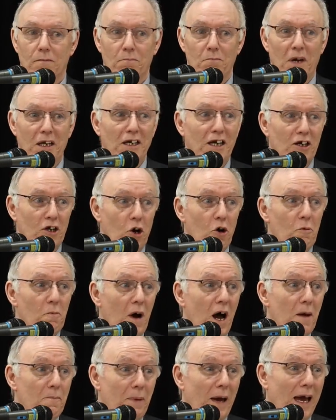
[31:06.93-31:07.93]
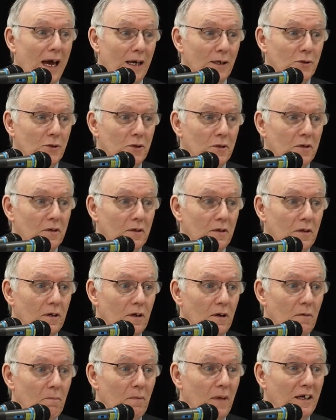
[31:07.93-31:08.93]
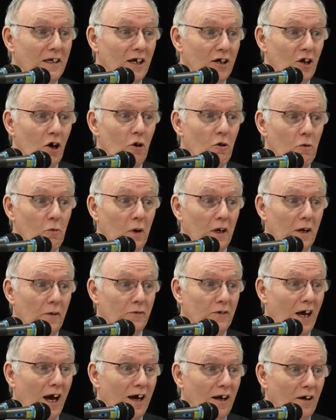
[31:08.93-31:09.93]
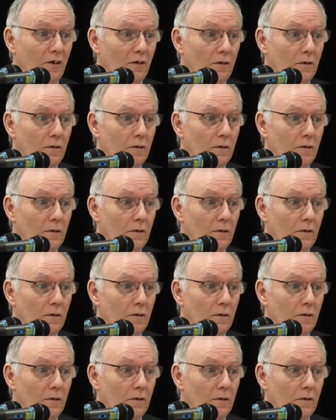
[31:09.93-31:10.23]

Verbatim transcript: Many know my past, many know what I've done.